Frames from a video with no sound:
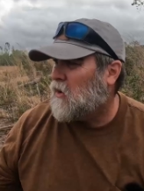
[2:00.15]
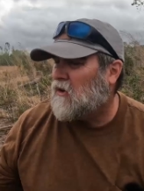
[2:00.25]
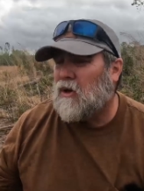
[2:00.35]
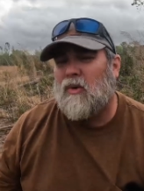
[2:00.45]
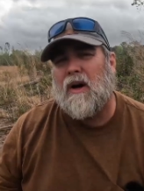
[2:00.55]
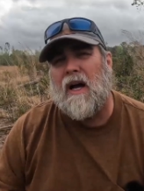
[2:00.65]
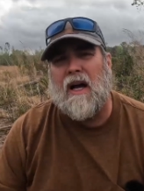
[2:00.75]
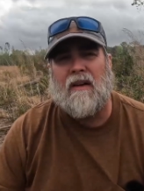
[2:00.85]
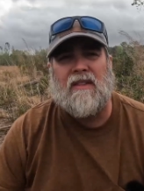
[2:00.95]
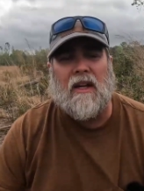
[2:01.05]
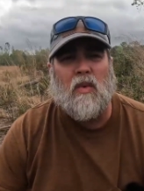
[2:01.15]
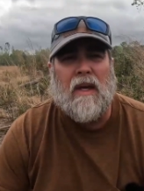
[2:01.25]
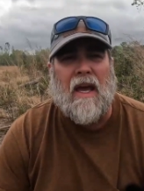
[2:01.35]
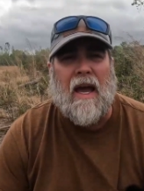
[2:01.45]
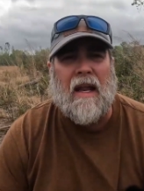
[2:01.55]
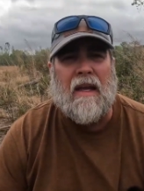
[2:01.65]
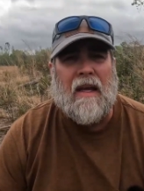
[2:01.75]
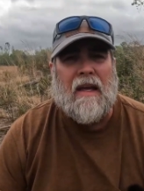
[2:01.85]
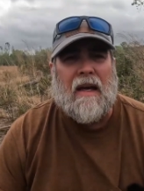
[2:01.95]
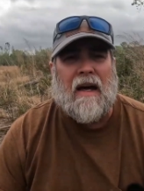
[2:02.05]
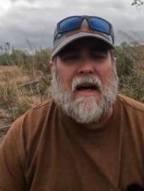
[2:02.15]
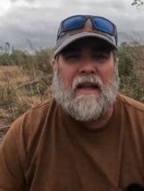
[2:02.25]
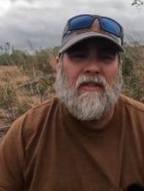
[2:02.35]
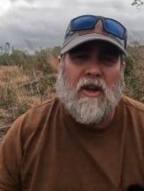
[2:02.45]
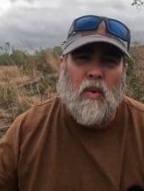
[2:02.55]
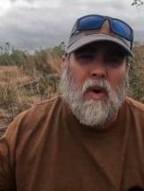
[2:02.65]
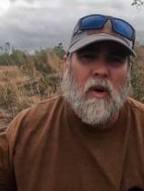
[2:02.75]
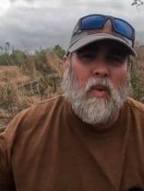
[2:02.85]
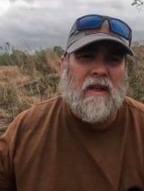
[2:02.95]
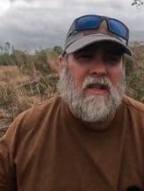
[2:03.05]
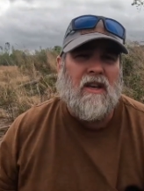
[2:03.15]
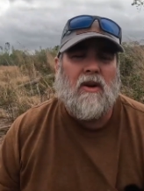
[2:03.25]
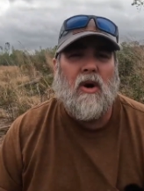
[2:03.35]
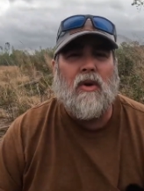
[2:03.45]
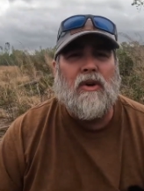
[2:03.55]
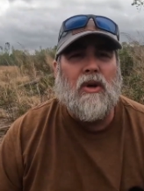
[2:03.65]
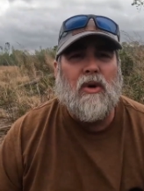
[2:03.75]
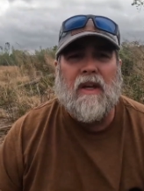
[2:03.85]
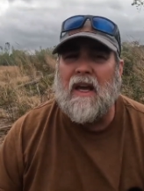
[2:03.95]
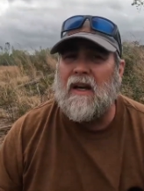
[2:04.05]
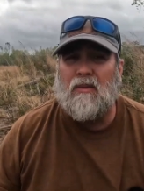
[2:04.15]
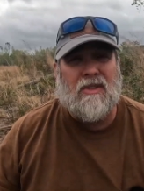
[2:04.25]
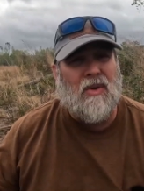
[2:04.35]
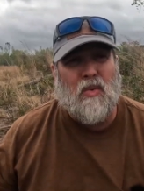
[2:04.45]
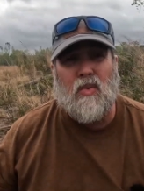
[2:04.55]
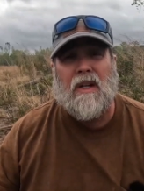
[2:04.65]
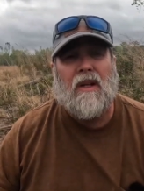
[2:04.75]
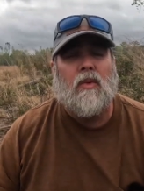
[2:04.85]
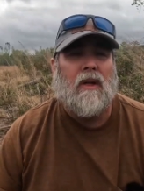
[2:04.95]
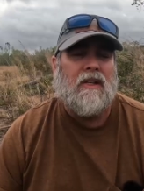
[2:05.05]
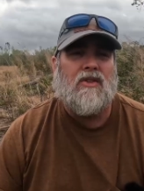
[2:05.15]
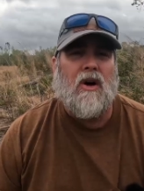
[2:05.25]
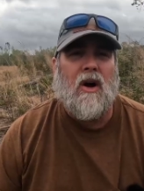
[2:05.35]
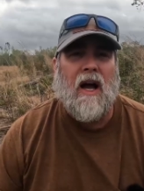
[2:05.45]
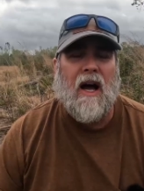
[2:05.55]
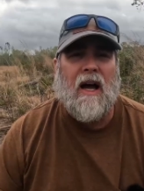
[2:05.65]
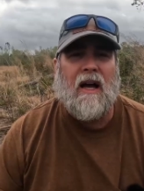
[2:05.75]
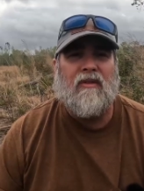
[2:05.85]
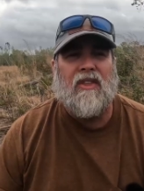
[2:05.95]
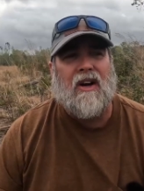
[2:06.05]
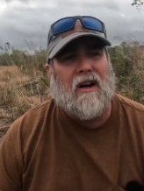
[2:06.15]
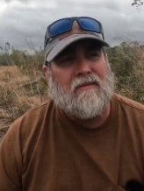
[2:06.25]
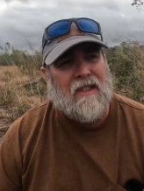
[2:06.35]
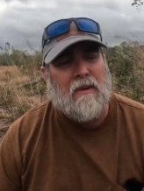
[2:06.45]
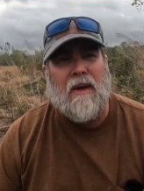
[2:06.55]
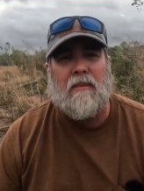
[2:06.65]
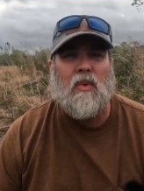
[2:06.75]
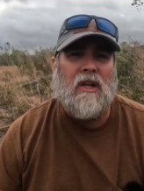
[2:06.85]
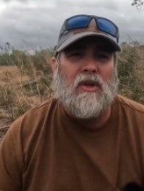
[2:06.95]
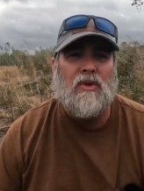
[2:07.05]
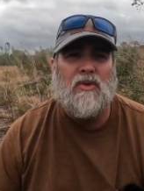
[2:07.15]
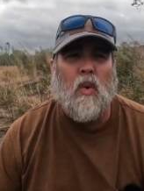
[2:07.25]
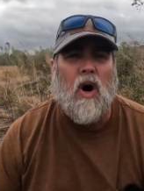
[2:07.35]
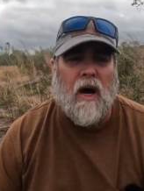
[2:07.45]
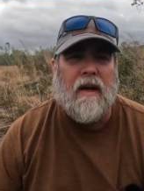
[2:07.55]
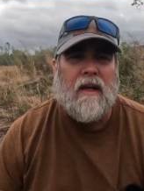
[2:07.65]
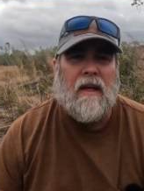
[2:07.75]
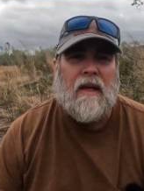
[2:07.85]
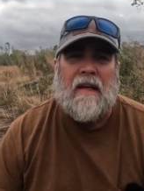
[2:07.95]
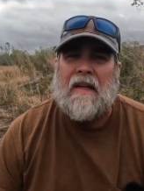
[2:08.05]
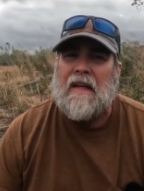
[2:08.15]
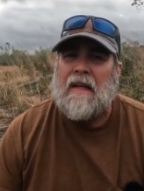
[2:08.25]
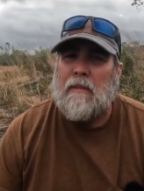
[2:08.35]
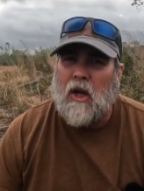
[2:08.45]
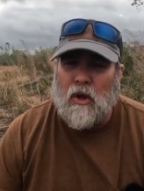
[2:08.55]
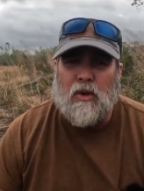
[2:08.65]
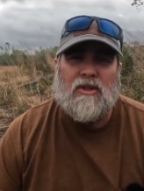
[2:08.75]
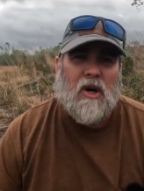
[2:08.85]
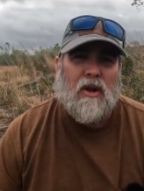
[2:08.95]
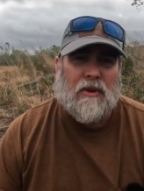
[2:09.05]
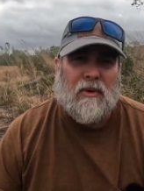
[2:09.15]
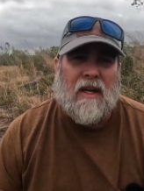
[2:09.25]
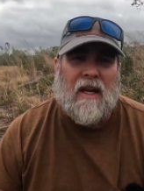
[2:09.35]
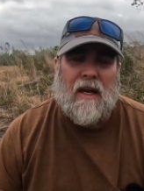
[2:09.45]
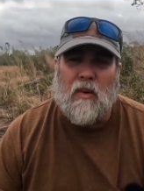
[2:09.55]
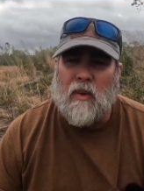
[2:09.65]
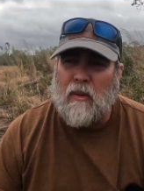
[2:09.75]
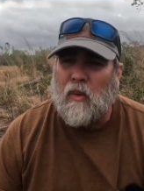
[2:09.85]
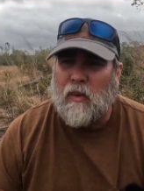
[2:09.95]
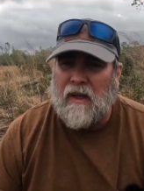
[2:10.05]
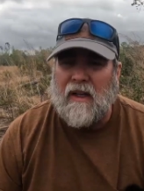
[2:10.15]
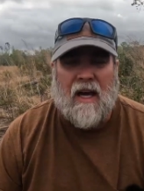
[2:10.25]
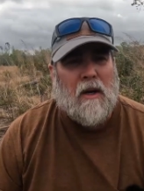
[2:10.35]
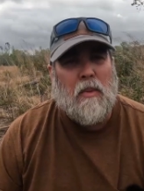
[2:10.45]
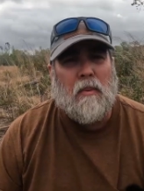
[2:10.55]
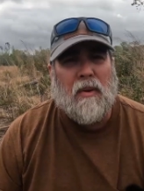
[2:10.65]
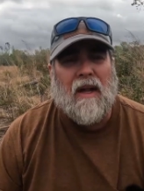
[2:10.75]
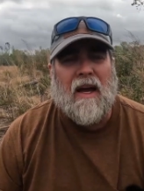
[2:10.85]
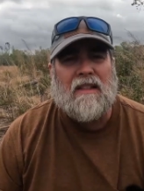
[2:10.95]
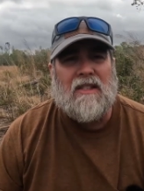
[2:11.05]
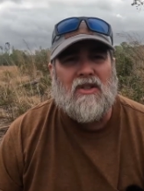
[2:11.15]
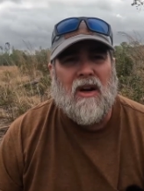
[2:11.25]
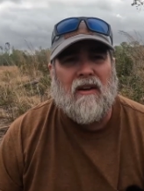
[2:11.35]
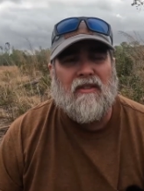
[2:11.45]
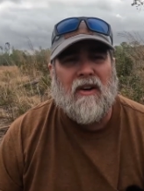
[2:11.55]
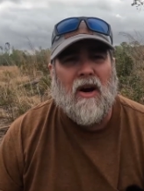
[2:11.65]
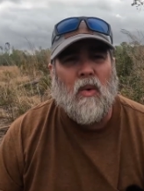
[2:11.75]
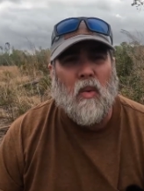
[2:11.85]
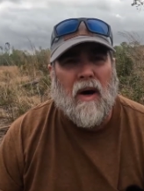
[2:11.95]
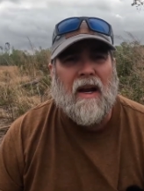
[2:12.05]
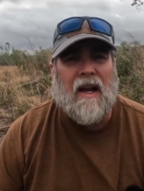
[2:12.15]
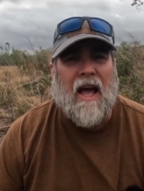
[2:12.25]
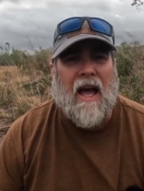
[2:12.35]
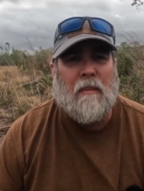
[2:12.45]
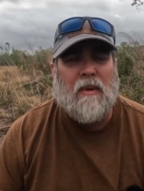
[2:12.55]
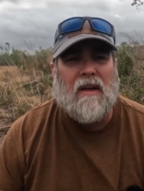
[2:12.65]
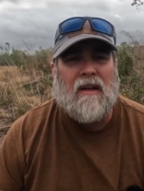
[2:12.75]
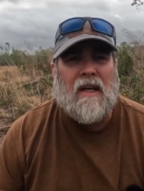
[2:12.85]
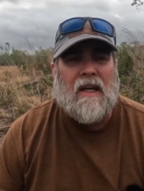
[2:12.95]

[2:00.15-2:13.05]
with newer hives like we had. Uh, even though one was a year old nuke and it was a really, really strong hive, we thought, well, maybe we'd lose one. But to lose all three, we were really kind of perplexed in trying to figure out what had happened